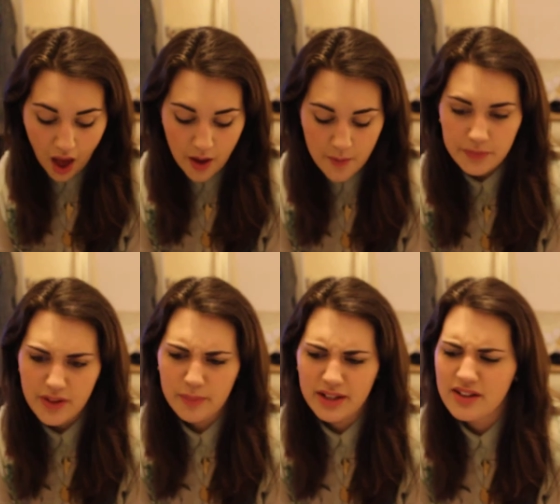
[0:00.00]
Um,
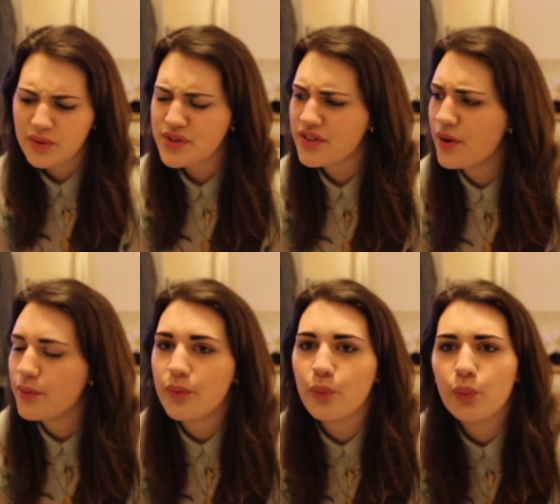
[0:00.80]
I mean, and
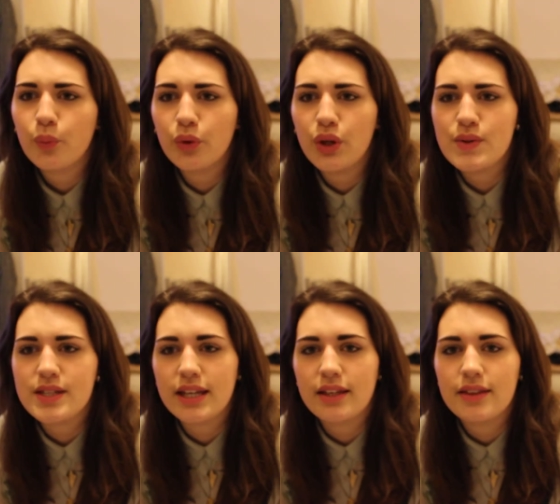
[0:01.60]
also
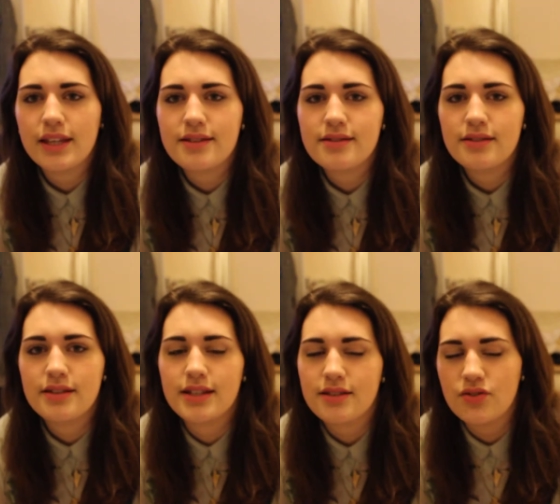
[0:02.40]
using this, the
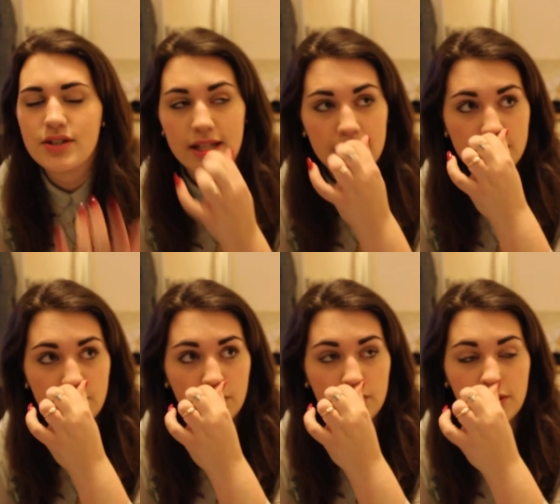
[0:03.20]
600D
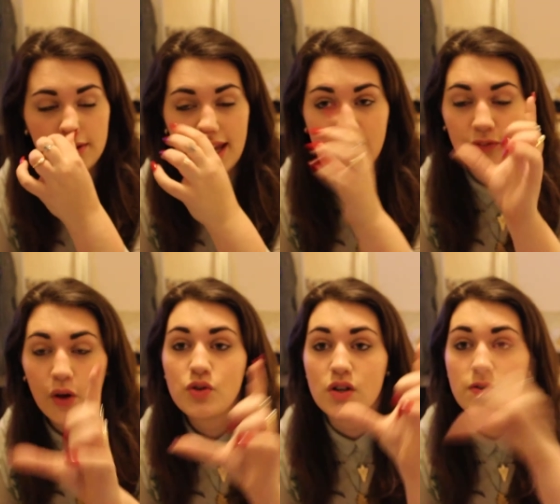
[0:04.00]
to, to take the
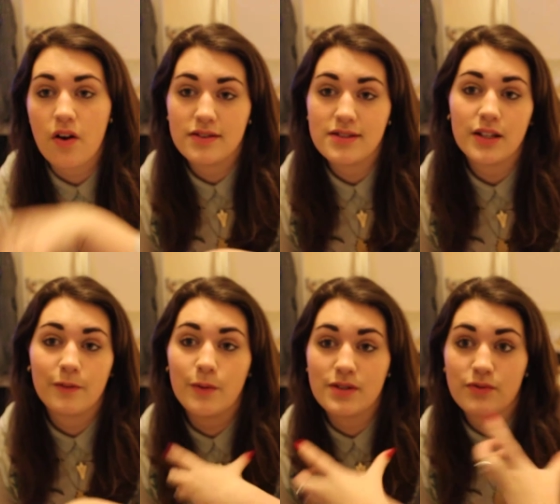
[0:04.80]
photos for our
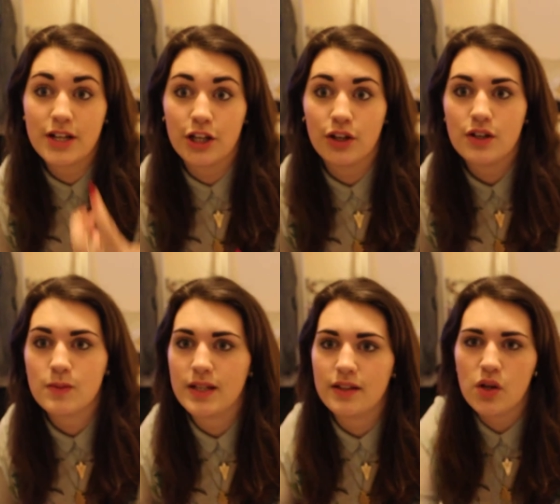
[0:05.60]
ancillary was really good because
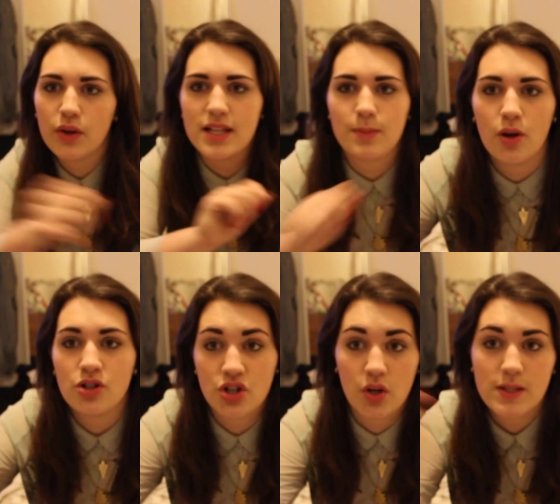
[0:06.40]
we did the long
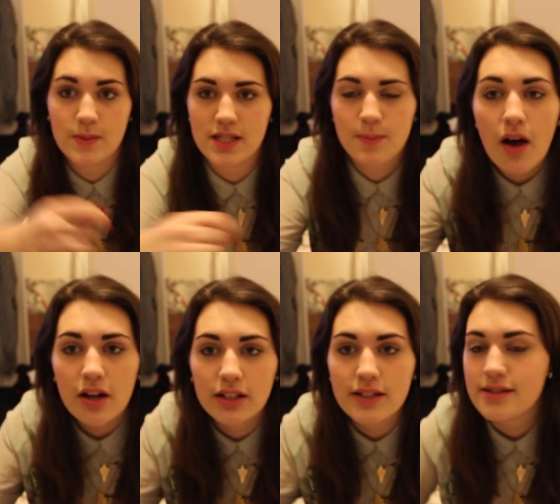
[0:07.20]
exposure shots with the
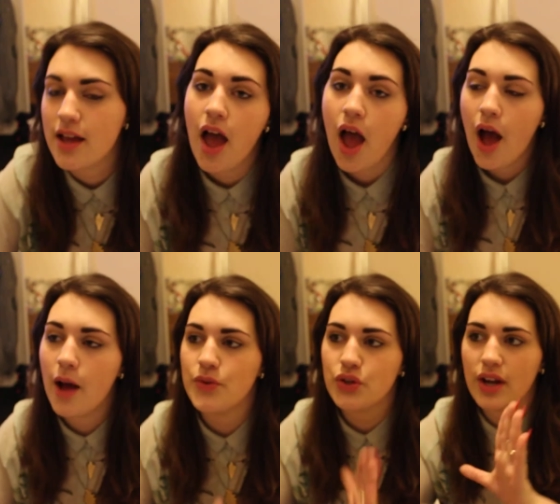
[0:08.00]
sparklers
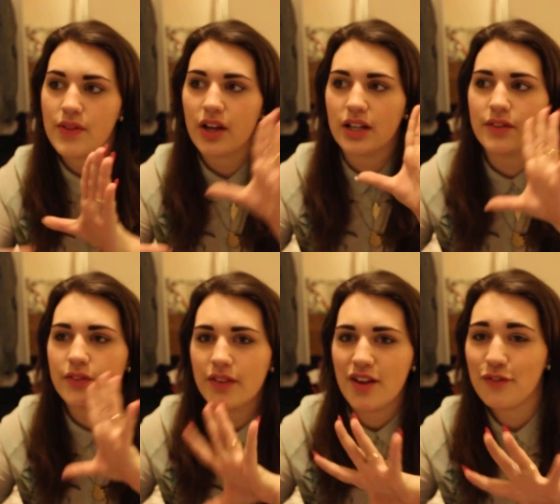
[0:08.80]
um, to create the kind of
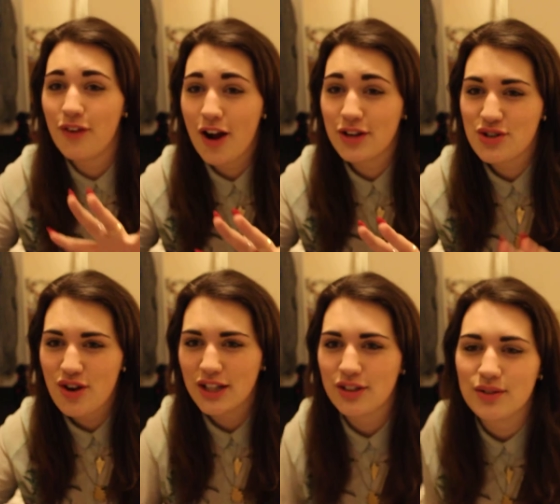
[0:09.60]
fiery
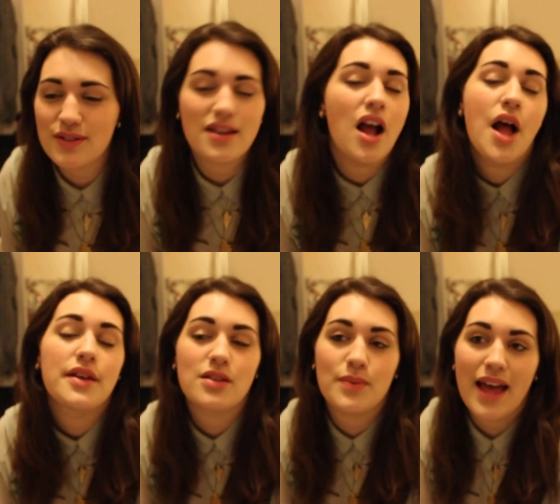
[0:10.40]
triangles.
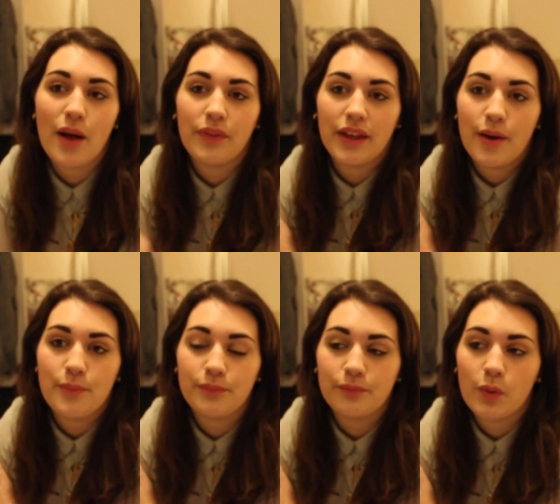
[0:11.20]
So without the
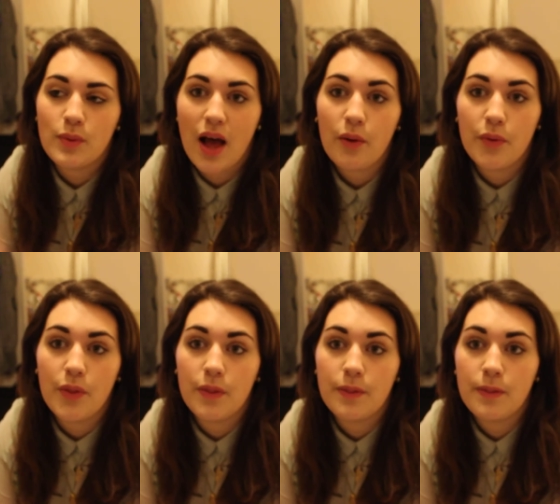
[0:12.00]
um, without
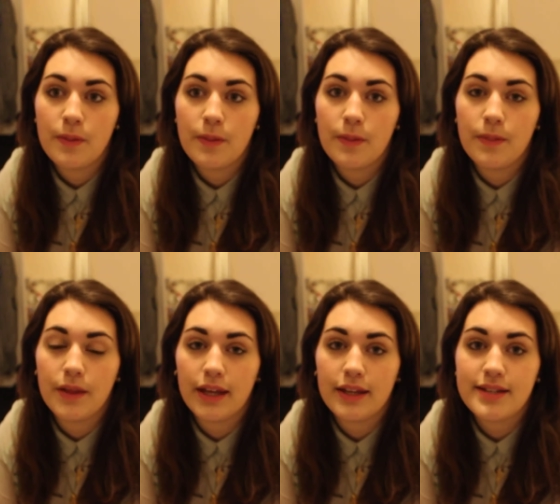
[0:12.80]

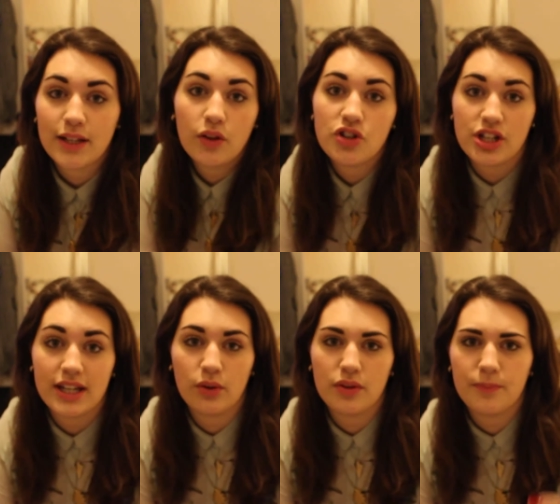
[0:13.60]
the
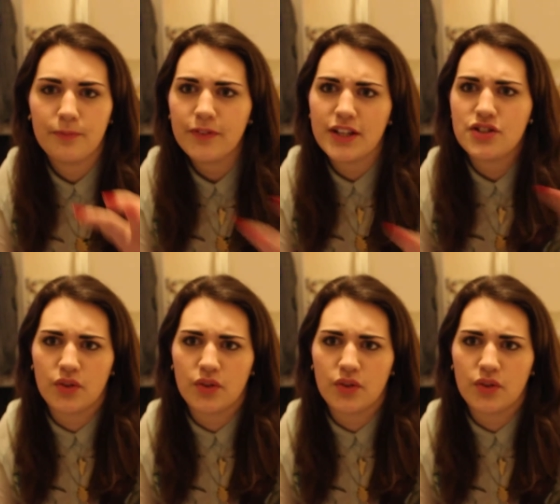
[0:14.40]
technology or the features